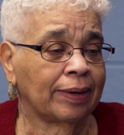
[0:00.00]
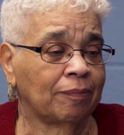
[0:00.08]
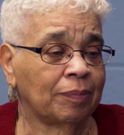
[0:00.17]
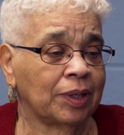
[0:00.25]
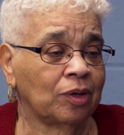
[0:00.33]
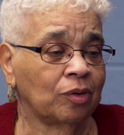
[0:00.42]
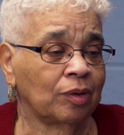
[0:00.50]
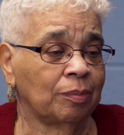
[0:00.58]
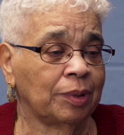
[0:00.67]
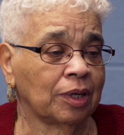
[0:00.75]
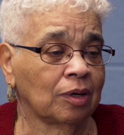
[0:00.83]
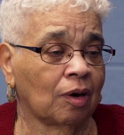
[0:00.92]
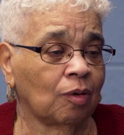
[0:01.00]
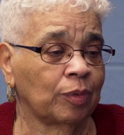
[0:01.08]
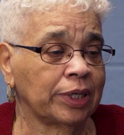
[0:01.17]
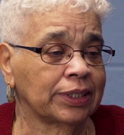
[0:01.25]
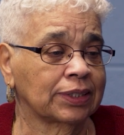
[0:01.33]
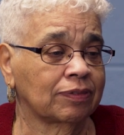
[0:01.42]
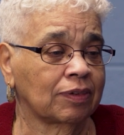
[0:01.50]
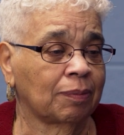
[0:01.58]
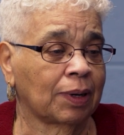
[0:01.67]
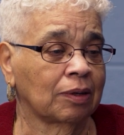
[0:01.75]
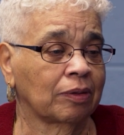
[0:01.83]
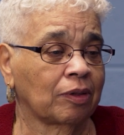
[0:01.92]
have been doing Meal on Wheels for
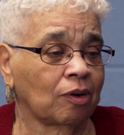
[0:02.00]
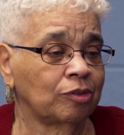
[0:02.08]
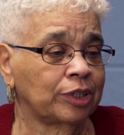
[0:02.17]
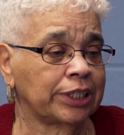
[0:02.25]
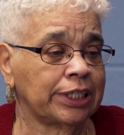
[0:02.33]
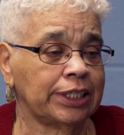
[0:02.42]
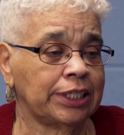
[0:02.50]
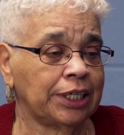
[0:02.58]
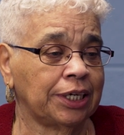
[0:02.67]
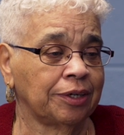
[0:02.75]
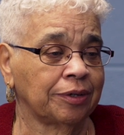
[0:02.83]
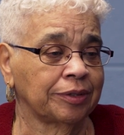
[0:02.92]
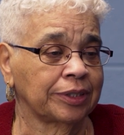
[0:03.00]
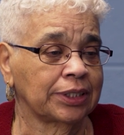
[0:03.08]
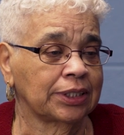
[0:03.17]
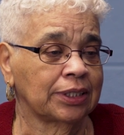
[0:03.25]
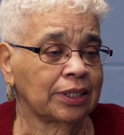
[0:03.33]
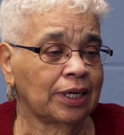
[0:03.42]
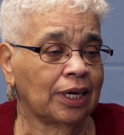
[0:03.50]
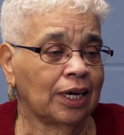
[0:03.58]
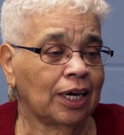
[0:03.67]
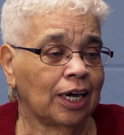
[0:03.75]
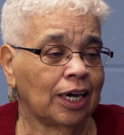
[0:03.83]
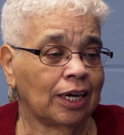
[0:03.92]
about 13 years,
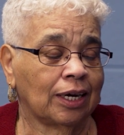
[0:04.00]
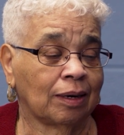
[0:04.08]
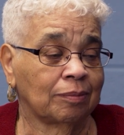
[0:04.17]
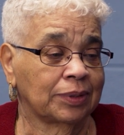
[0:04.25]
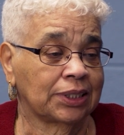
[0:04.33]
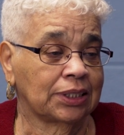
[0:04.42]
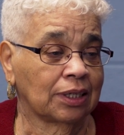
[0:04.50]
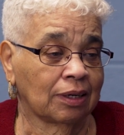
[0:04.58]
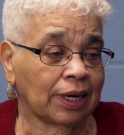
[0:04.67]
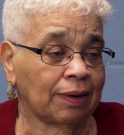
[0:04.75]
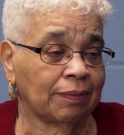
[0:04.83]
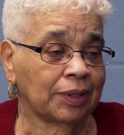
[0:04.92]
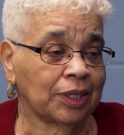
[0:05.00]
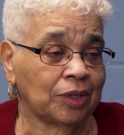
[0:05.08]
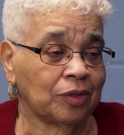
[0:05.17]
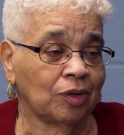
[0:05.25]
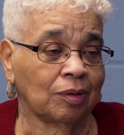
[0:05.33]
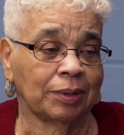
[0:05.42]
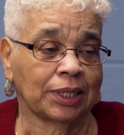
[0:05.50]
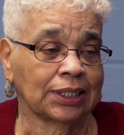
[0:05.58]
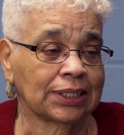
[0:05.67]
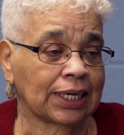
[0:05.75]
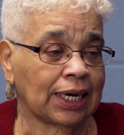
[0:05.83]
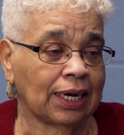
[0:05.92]
and I'm still able to do it
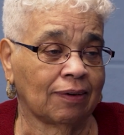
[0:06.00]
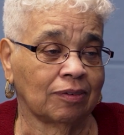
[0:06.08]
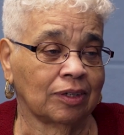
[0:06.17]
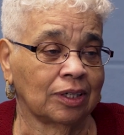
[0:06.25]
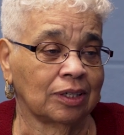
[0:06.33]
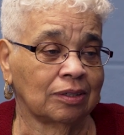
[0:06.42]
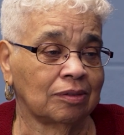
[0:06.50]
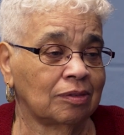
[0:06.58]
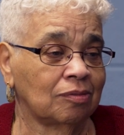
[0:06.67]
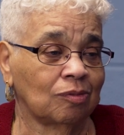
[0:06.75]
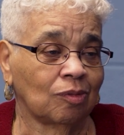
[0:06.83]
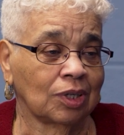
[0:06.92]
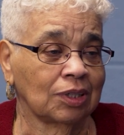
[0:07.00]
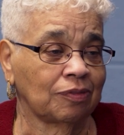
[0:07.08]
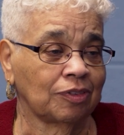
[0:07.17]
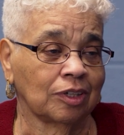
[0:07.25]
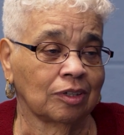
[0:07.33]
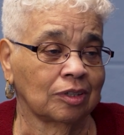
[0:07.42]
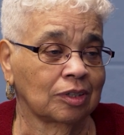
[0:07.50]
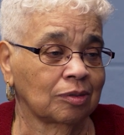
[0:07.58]
because I have a wonderful little